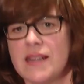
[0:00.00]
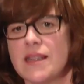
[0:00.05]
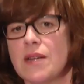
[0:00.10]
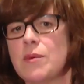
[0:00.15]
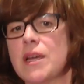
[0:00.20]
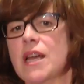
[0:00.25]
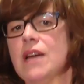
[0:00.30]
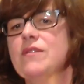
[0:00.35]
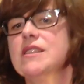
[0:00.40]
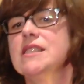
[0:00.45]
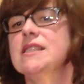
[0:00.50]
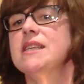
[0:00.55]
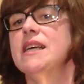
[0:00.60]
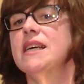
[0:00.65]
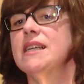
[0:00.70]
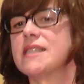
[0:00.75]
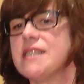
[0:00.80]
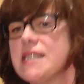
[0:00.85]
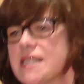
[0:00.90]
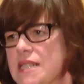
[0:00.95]
that we have
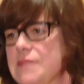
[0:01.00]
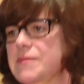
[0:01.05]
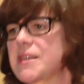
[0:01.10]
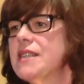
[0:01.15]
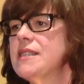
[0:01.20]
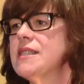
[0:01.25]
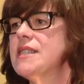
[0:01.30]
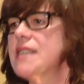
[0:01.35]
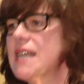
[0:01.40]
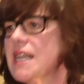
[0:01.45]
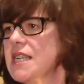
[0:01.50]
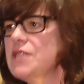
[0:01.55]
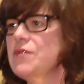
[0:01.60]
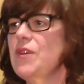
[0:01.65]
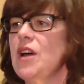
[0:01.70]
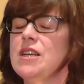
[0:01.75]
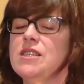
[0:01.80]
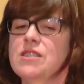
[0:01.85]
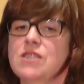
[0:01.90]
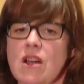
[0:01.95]
a system that
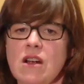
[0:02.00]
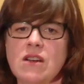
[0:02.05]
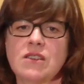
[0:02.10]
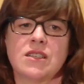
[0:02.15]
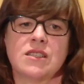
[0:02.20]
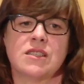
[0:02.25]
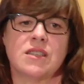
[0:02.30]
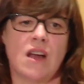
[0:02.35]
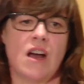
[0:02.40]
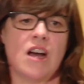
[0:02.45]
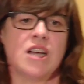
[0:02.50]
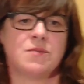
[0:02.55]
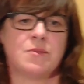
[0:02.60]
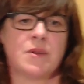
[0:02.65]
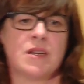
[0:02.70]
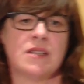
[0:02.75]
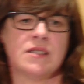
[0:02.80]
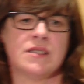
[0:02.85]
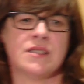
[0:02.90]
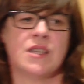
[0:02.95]
incentivizes doctors and
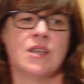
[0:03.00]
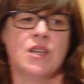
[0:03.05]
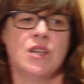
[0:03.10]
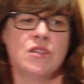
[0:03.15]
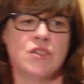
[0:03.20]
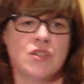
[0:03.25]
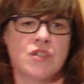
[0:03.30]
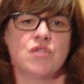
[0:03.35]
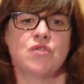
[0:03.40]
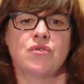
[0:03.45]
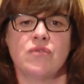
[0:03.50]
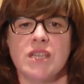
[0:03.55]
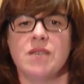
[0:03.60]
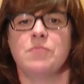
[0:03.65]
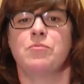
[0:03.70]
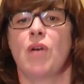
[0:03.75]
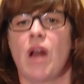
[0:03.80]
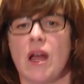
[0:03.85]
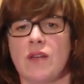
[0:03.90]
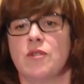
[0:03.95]
hospitals to
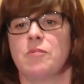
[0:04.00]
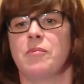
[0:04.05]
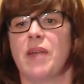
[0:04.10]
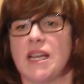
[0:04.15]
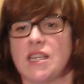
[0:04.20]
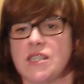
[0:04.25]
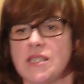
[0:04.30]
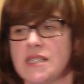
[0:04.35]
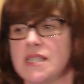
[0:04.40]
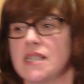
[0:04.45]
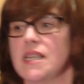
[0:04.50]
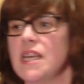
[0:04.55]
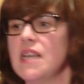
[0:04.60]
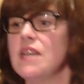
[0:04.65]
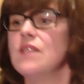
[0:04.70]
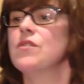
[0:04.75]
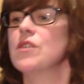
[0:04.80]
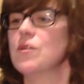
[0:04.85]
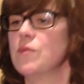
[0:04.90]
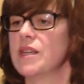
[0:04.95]
treat private patients
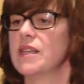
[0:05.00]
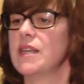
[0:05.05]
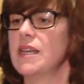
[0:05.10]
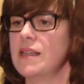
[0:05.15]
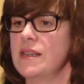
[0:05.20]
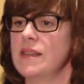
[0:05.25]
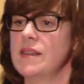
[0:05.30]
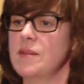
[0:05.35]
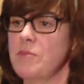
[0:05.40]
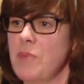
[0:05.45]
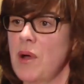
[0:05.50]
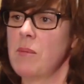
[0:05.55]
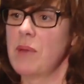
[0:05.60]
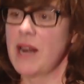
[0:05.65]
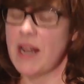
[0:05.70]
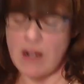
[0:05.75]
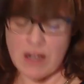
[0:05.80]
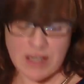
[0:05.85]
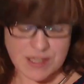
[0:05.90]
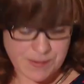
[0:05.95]
even within the
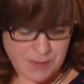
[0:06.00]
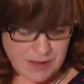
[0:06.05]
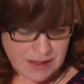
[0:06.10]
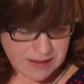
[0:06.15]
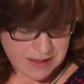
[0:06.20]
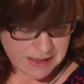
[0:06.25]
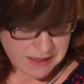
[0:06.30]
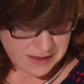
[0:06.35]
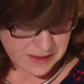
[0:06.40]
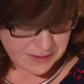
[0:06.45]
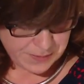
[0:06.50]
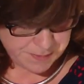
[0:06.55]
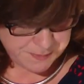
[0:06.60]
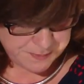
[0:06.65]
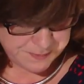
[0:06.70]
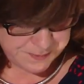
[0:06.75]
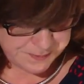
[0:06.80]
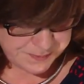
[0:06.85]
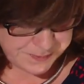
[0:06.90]
public hospital system.